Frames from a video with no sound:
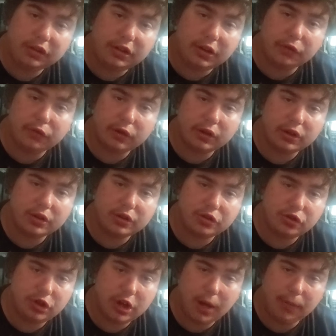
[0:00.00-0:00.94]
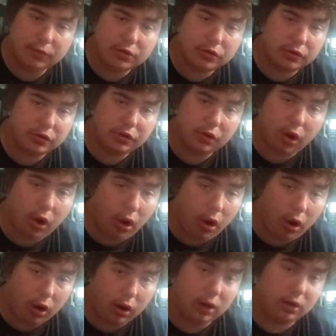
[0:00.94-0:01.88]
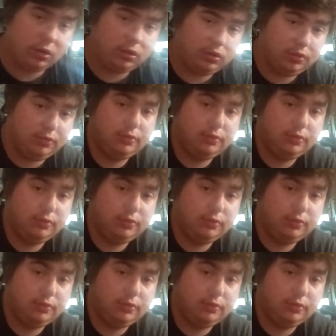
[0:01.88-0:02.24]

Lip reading: the different geometries are.